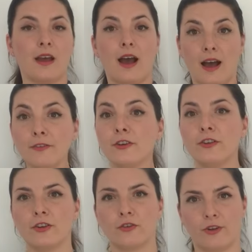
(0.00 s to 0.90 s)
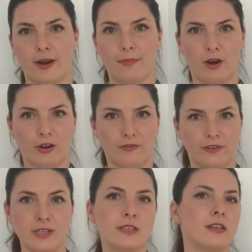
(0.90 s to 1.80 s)
After the grape
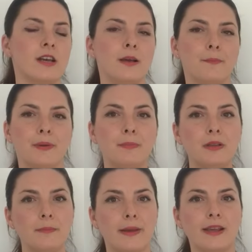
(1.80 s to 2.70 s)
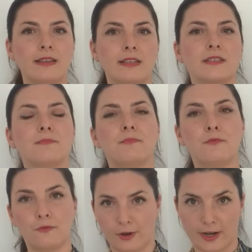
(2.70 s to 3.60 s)
harvest, people make this
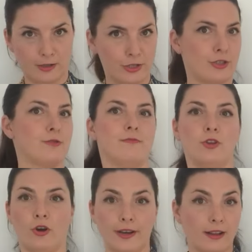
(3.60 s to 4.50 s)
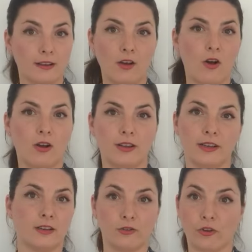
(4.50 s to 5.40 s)
fresh,
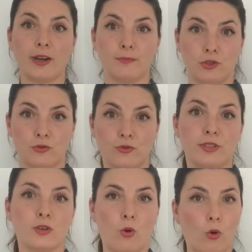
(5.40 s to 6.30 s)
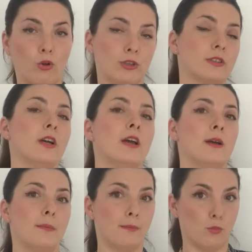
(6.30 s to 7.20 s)
non-alcoholic grape juice called
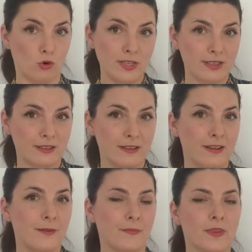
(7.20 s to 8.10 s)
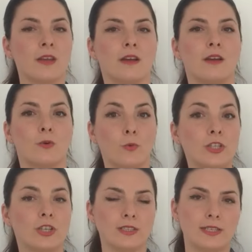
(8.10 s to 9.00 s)
must,
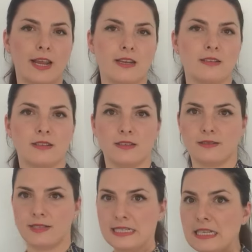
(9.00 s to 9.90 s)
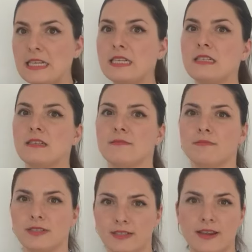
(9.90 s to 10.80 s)
which contains the seeds,
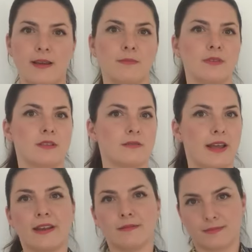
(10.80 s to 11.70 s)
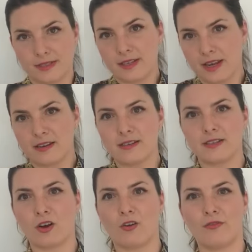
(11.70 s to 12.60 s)
stems, and
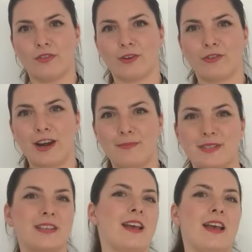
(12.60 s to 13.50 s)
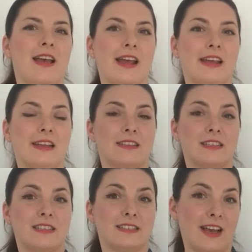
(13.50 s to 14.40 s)
skins of the grapes and
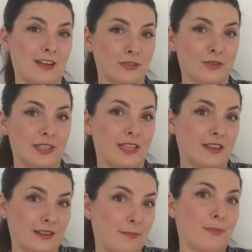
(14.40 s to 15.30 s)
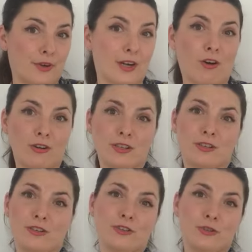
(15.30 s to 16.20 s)
is actually the
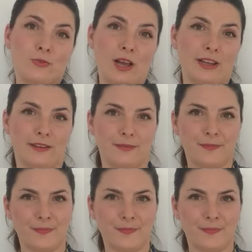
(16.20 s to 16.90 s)
precursor to wine.